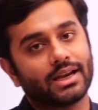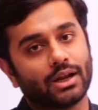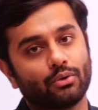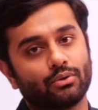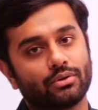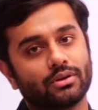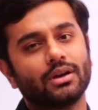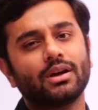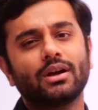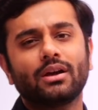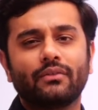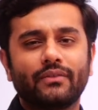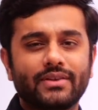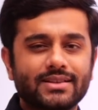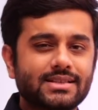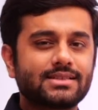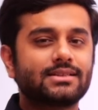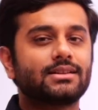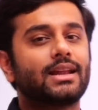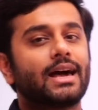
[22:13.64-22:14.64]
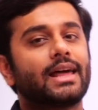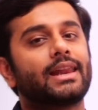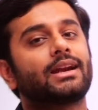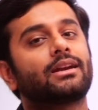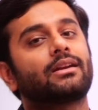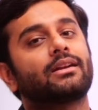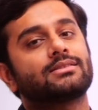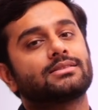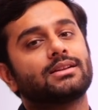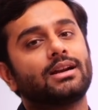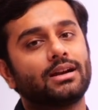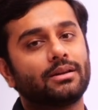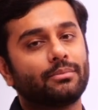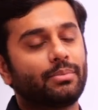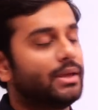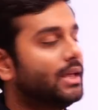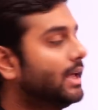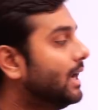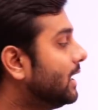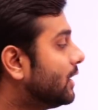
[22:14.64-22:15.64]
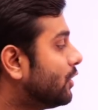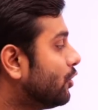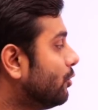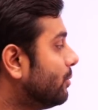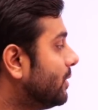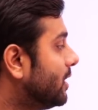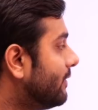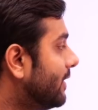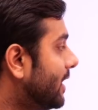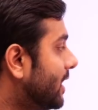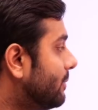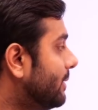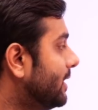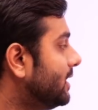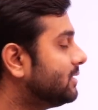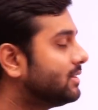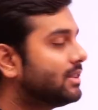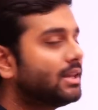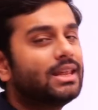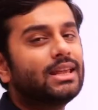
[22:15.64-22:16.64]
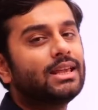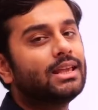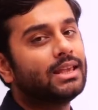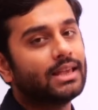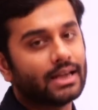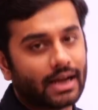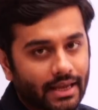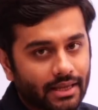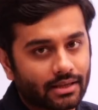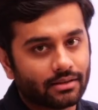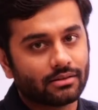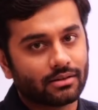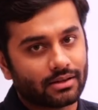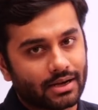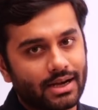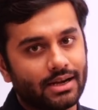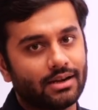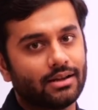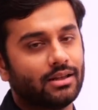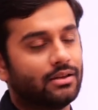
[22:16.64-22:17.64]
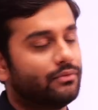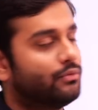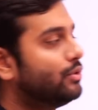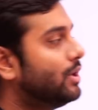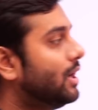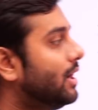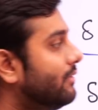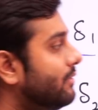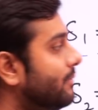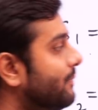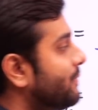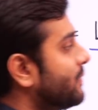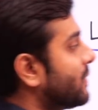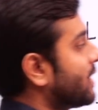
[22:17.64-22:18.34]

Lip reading: out, which is a direct result PL cube divided by 3EI, right? If you have